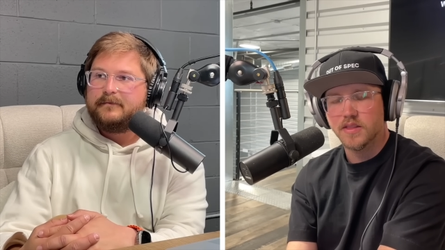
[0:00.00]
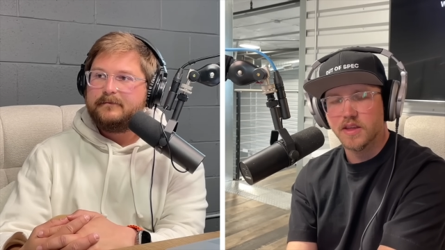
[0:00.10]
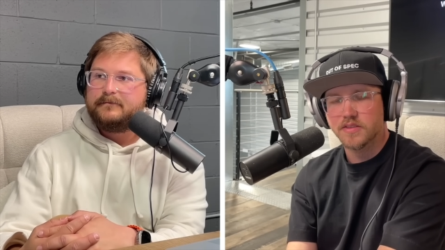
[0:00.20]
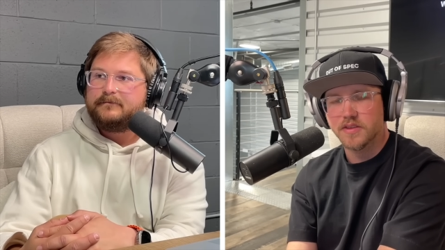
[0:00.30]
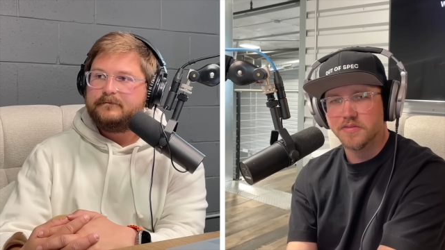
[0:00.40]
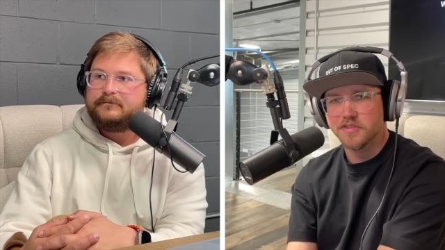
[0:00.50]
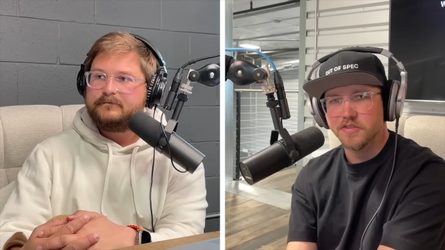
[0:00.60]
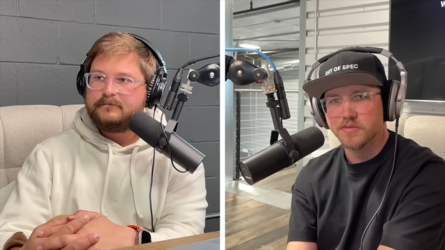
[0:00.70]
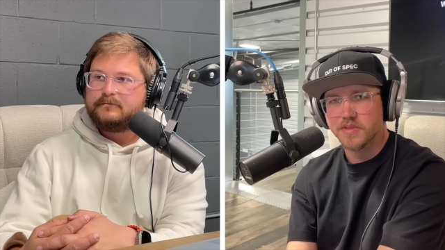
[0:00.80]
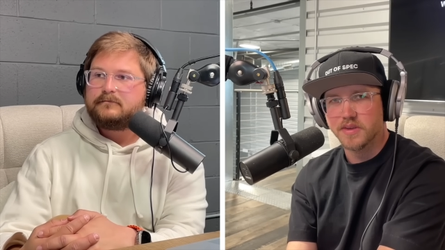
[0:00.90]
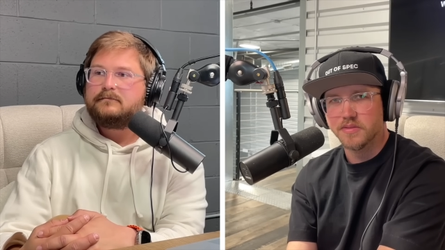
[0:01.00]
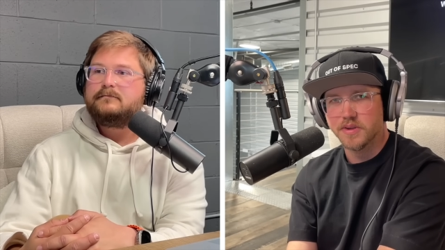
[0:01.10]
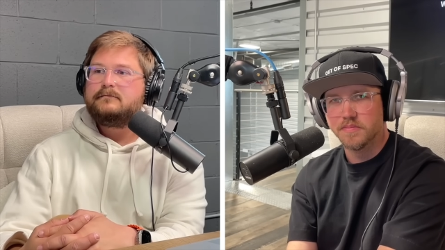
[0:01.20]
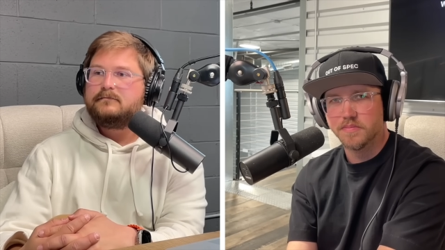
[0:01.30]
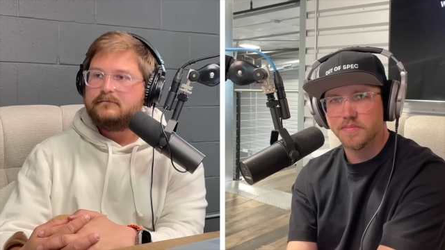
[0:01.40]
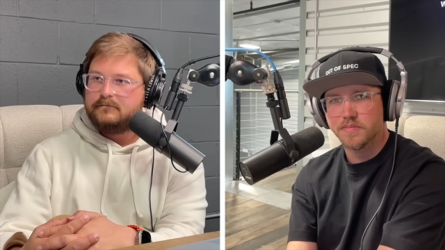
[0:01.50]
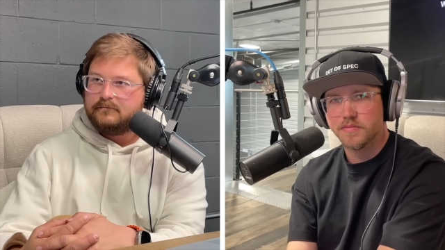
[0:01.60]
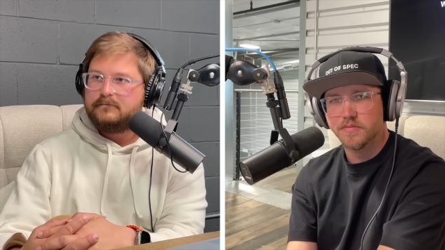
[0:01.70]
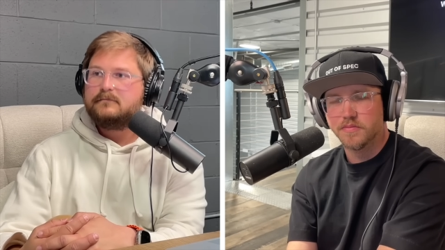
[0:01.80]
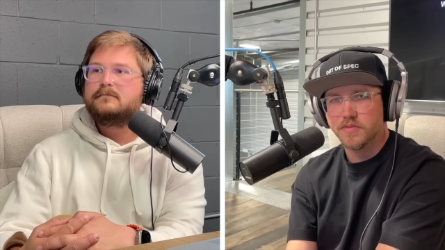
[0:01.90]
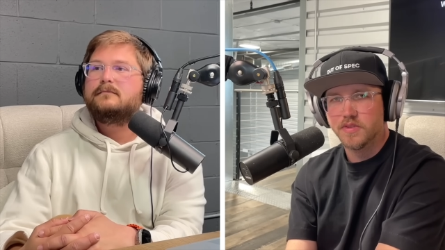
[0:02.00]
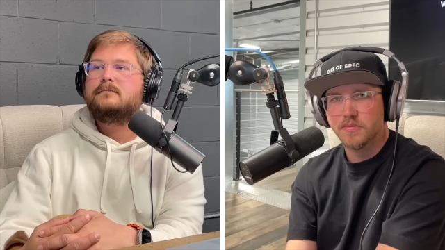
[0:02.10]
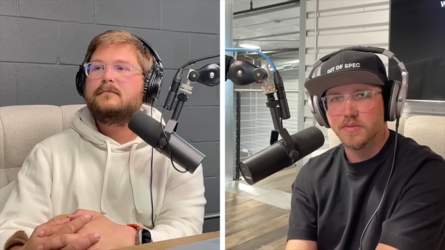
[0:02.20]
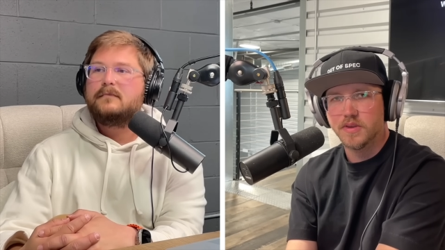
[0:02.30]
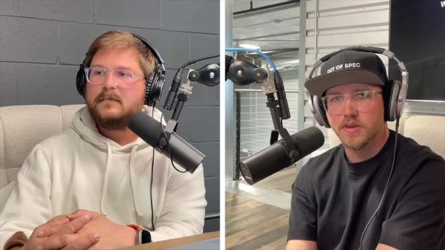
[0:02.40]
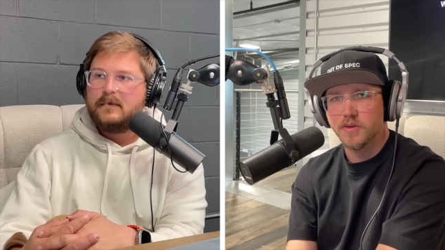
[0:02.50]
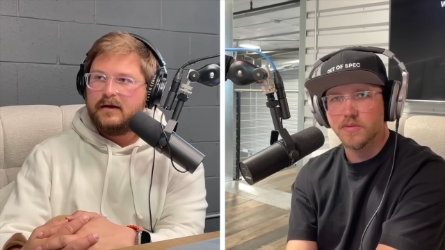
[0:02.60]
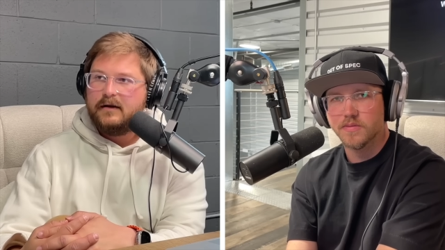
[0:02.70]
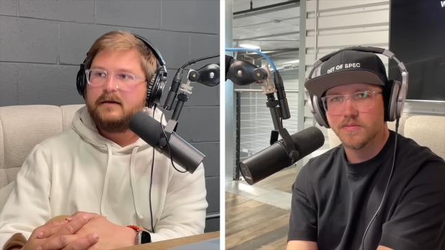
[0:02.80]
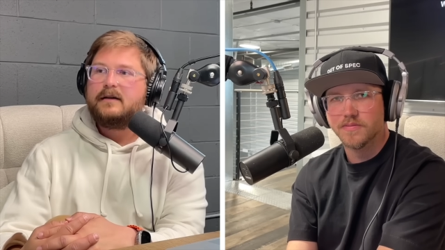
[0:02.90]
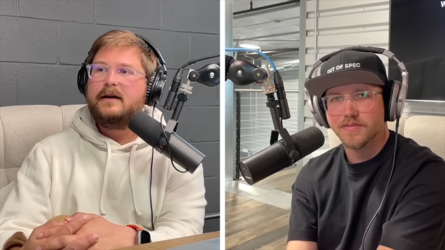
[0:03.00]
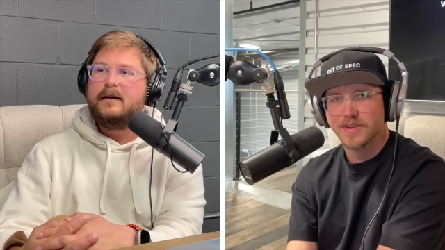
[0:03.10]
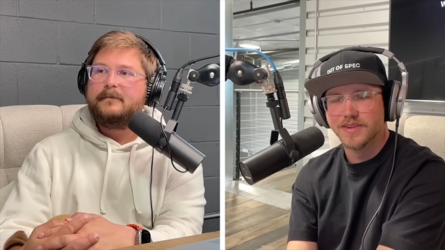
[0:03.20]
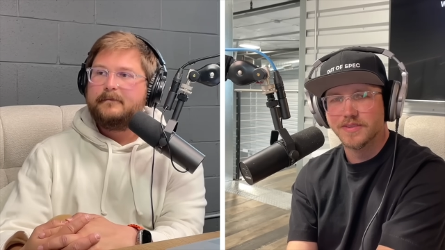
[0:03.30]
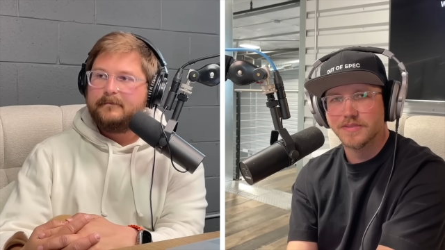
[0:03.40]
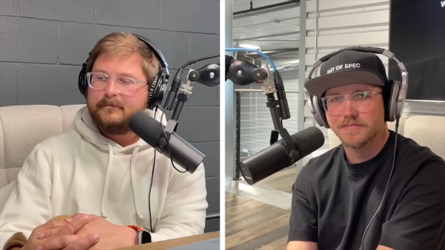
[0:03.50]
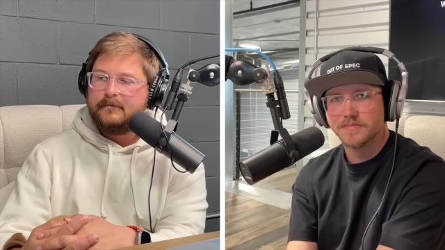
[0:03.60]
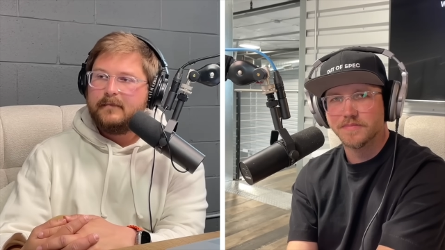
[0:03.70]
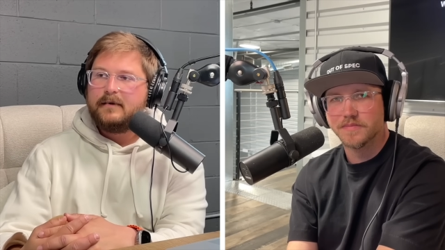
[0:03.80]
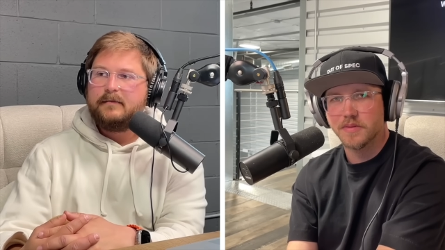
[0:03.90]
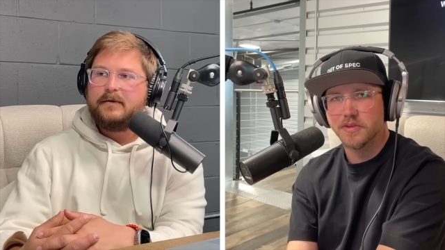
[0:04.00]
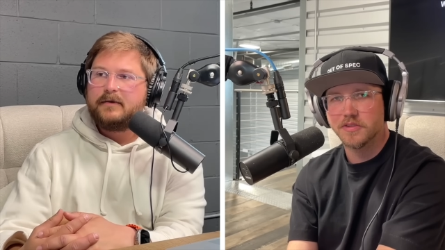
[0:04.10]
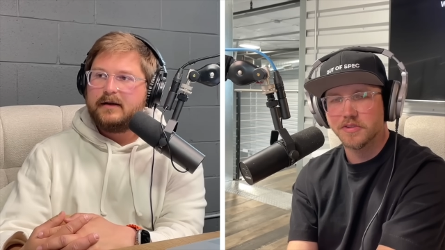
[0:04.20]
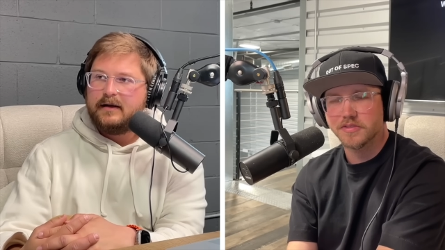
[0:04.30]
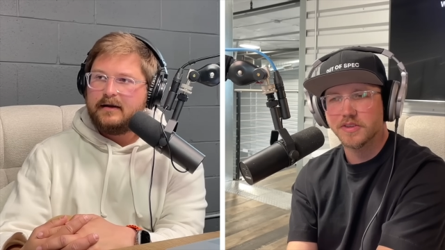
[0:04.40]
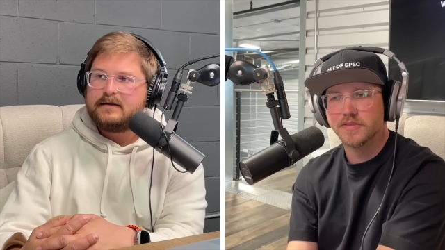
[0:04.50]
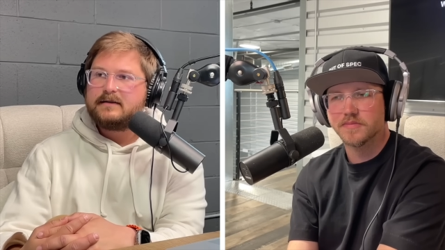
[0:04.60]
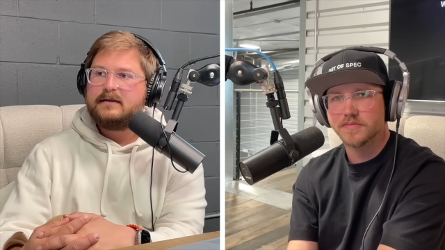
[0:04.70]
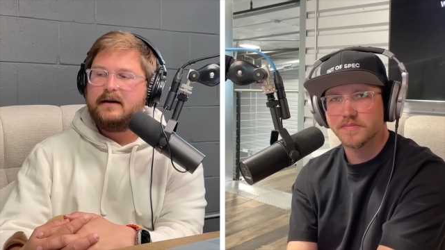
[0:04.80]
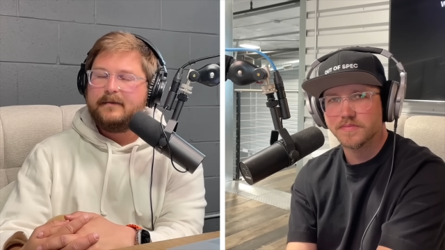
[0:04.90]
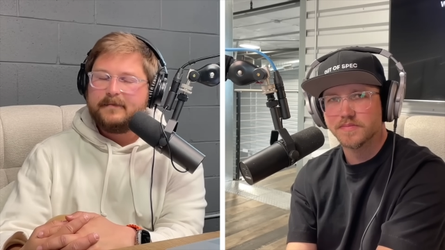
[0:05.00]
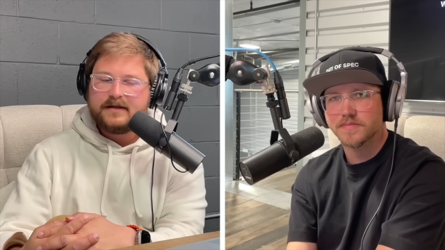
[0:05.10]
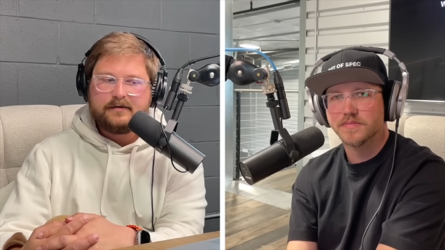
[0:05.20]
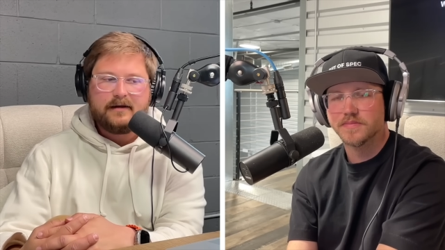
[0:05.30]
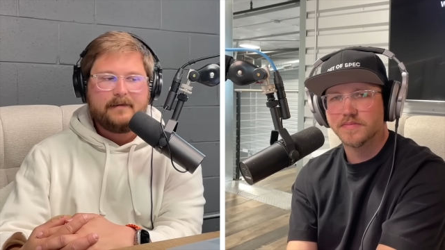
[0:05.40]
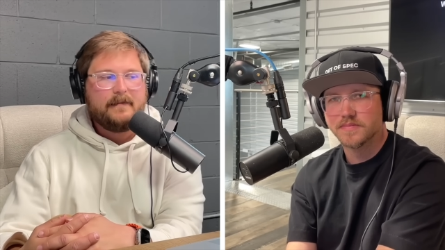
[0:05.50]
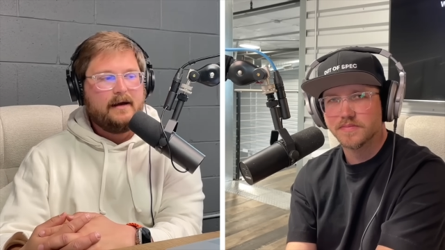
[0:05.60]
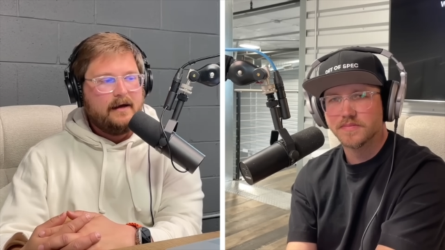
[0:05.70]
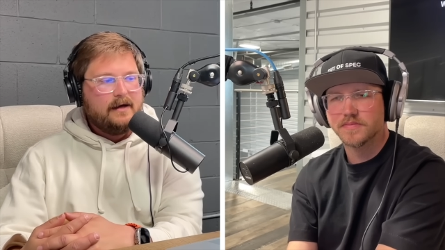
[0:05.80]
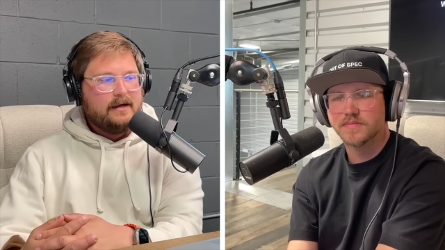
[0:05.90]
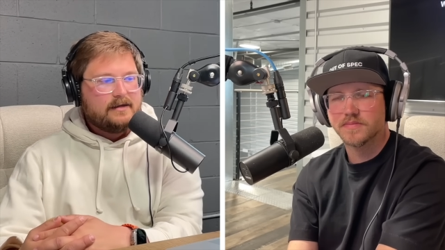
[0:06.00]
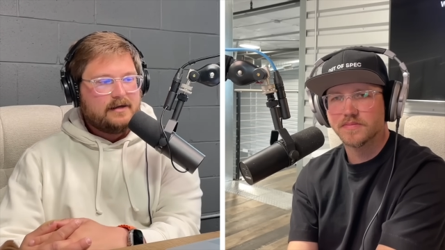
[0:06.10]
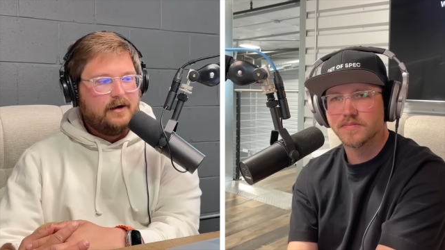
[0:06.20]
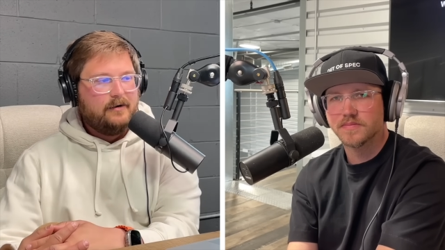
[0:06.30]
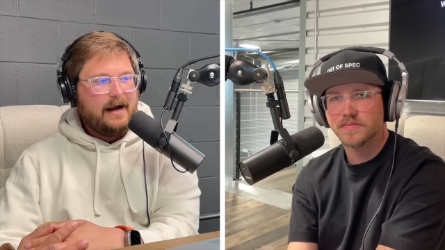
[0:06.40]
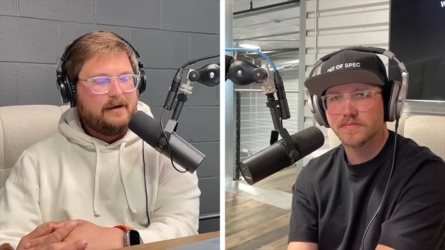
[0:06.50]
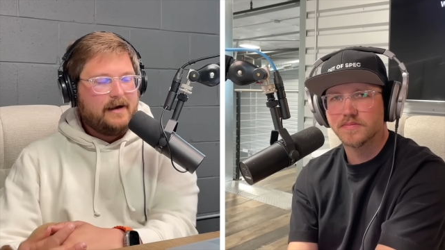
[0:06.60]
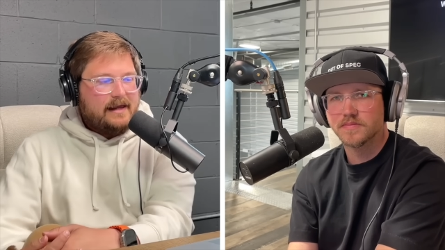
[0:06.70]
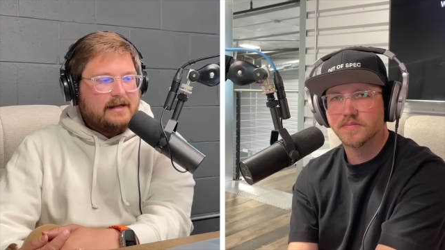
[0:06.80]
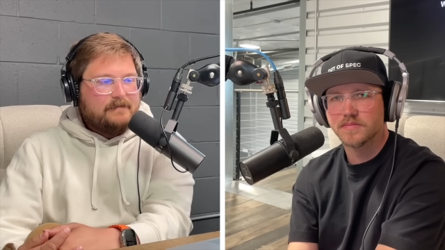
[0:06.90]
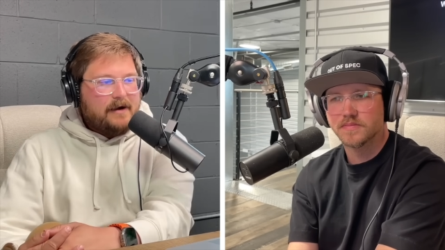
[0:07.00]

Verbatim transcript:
Speaker 1: I'd like to have shows with every C P O. Yeah, that'd,
Speaker 2: that'd be, be really nice. Yeah, totally. So anyway, that's my